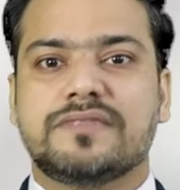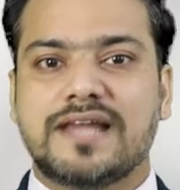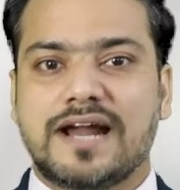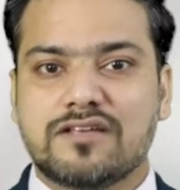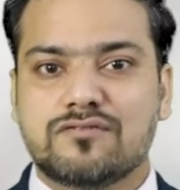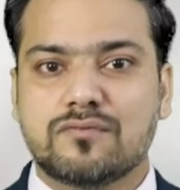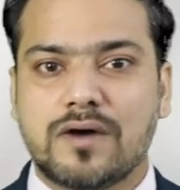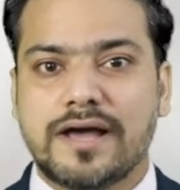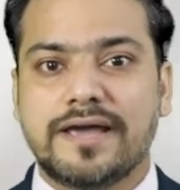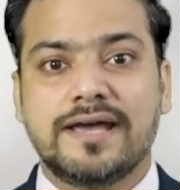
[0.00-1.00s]
that is
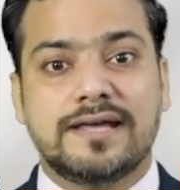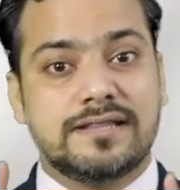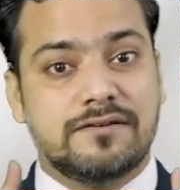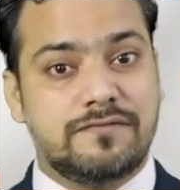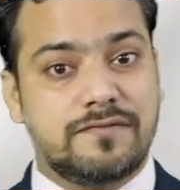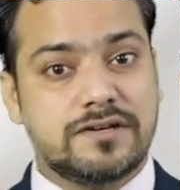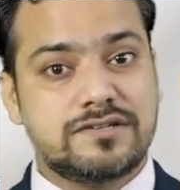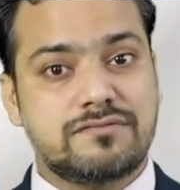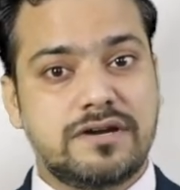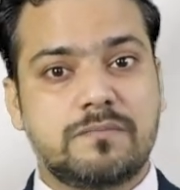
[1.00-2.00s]
why the
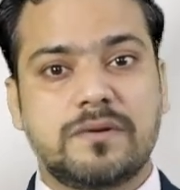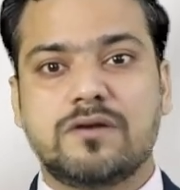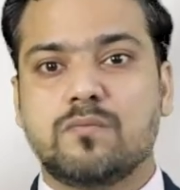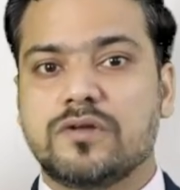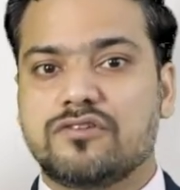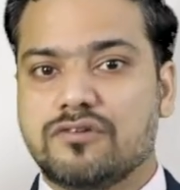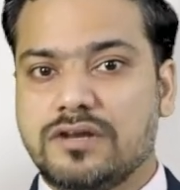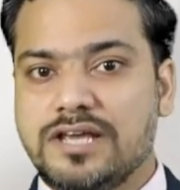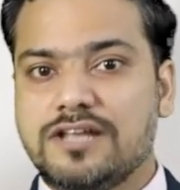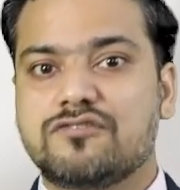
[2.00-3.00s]
first treatment which
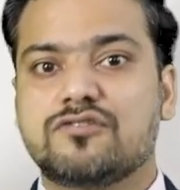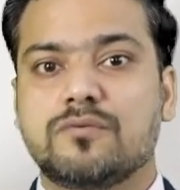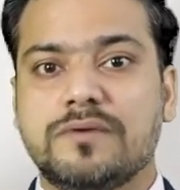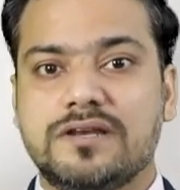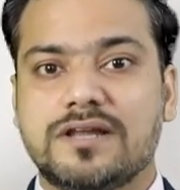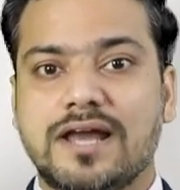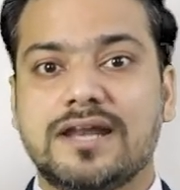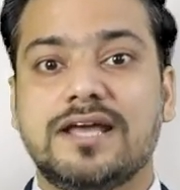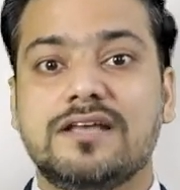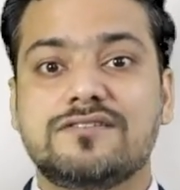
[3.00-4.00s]
needs to be
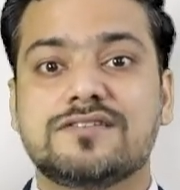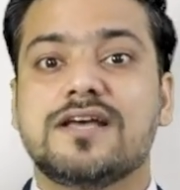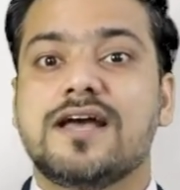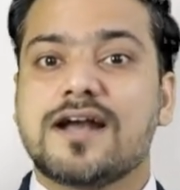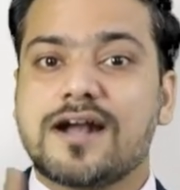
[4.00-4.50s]
done is